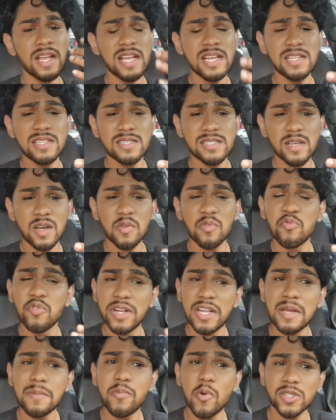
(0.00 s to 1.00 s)
is a
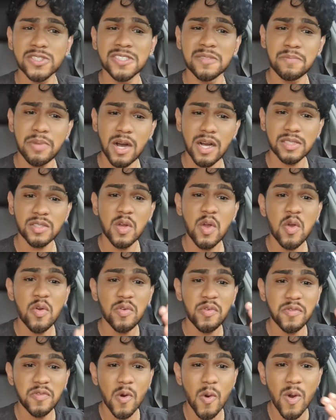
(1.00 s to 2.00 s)
really important part
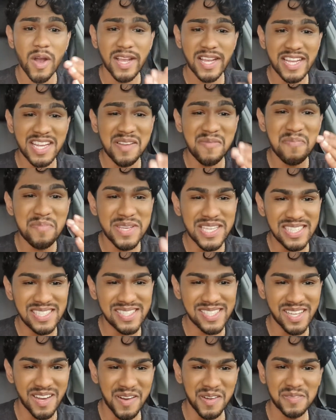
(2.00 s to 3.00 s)
for a
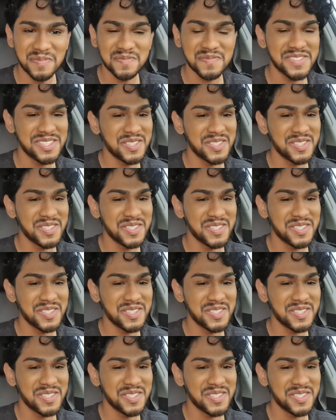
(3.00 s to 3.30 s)
pizza.